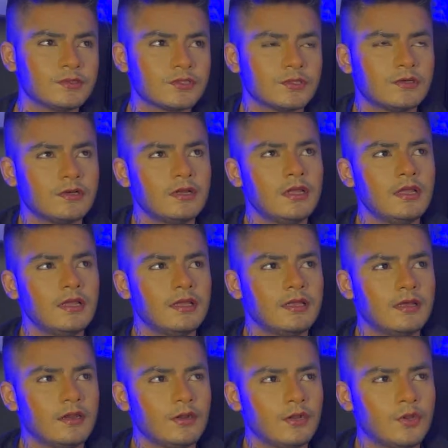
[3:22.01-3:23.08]
So
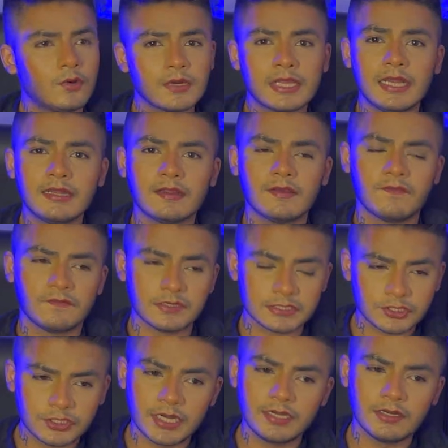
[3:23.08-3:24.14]
don't get
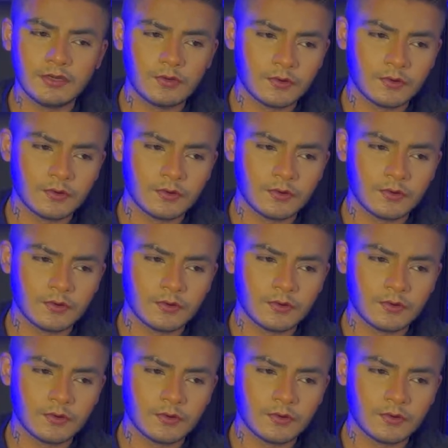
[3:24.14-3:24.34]
frustrated.